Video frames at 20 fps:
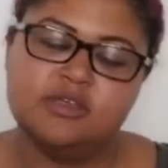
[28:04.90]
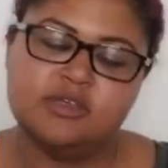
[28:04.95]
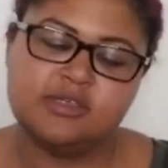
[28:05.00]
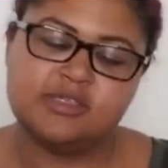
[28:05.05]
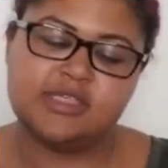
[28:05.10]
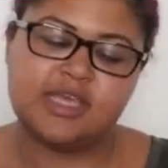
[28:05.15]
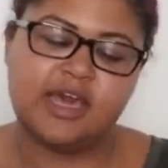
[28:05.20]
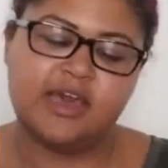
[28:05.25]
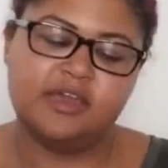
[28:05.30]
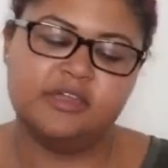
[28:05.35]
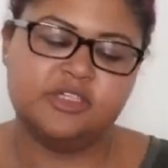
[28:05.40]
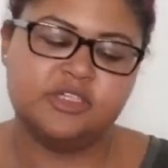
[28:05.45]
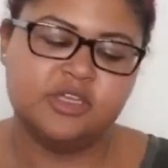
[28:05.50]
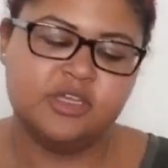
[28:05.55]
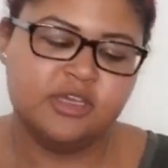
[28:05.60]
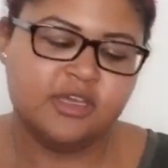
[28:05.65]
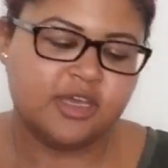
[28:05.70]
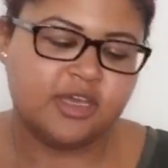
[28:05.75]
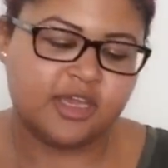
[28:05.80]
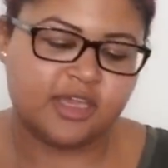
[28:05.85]
Sag.
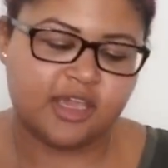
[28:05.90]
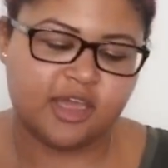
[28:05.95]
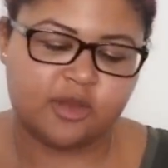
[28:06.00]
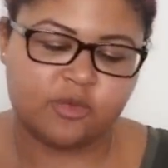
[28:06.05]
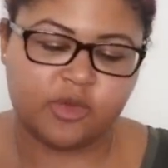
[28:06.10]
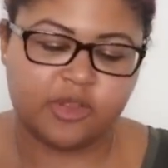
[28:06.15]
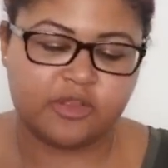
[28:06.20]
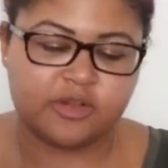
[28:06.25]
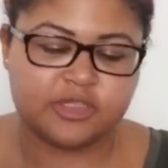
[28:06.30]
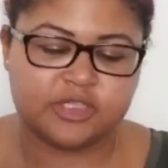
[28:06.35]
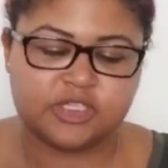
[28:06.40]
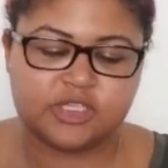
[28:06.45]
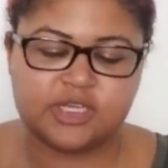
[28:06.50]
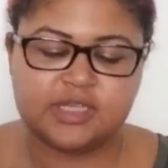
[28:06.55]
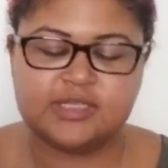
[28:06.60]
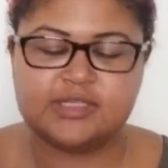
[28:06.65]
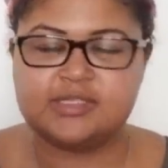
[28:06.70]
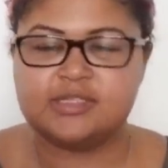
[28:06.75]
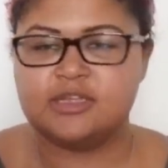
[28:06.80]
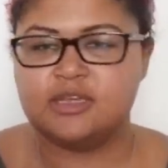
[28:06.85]
Again, whether it's
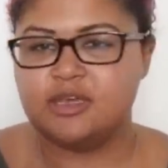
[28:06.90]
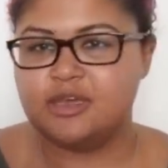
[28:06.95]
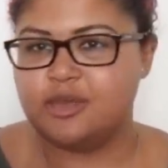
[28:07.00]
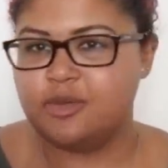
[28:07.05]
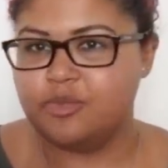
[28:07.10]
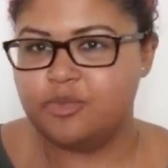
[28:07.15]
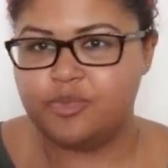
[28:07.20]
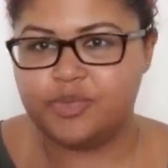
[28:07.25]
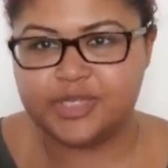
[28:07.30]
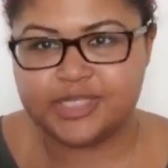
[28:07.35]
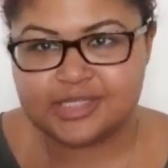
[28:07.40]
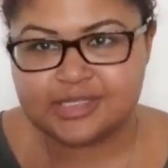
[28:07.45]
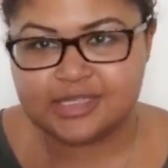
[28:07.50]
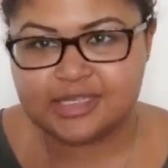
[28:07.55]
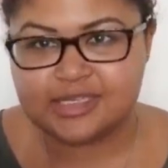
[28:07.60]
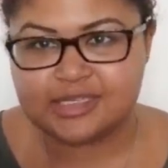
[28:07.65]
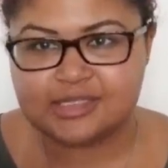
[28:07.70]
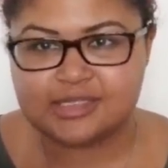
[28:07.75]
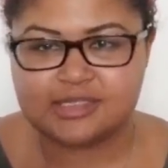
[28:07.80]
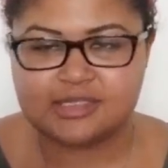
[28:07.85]
just
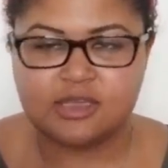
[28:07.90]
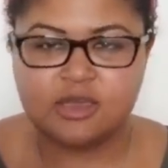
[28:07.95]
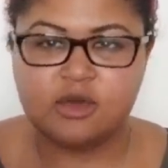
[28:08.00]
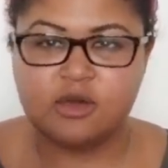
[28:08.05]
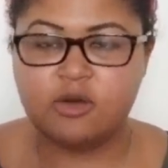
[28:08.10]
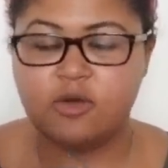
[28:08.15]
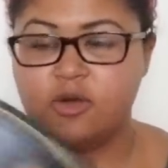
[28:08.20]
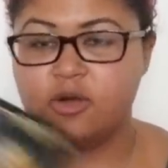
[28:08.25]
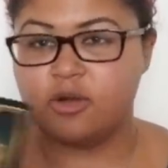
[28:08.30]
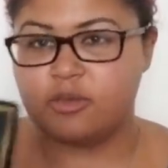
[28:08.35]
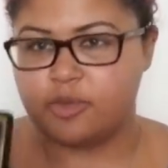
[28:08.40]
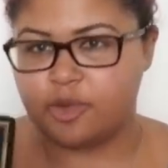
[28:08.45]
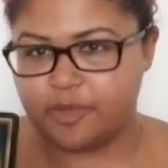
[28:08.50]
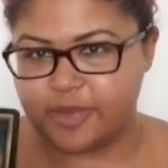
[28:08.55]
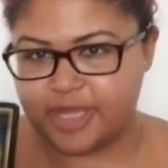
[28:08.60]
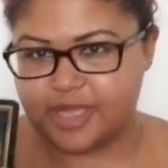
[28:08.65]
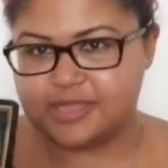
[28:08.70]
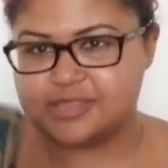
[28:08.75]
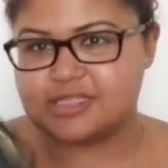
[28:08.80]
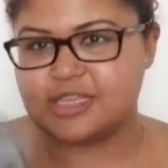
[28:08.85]
business or
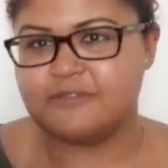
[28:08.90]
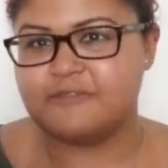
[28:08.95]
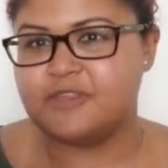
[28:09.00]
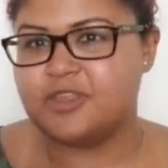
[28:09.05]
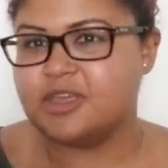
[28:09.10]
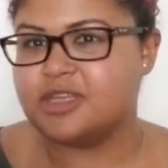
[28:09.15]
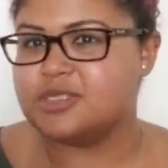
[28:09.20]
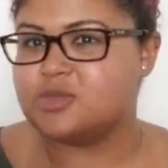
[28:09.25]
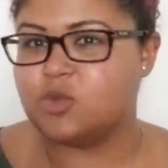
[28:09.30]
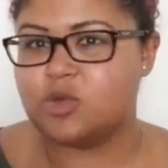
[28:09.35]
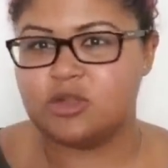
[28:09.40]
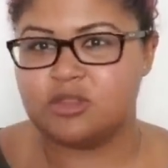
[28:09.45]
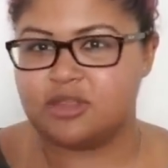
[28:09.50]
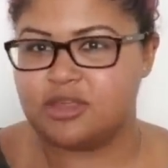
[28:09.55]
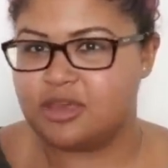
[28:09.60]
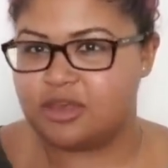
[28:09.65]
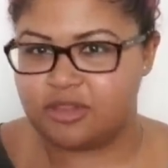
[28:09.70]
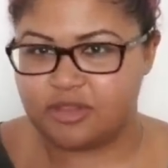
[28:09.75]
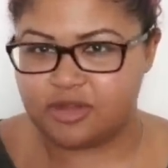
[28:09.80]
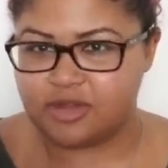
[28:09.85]
romance, I feel like it's one or
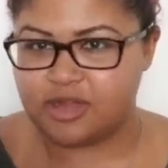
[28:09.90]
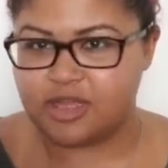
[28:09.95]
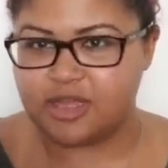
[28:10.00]
the other.